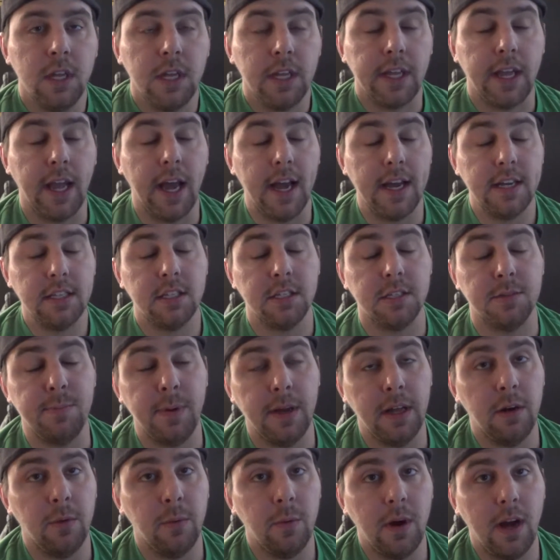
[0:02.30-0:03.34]
Guys, it's
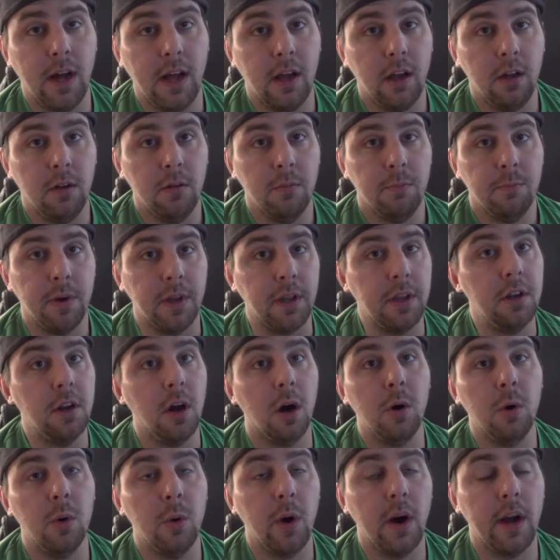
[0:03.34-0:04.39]
been a while, but you
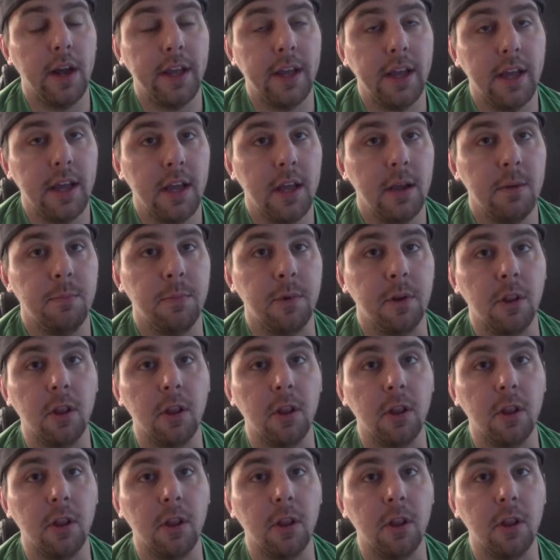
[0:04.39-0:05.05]
know who I am.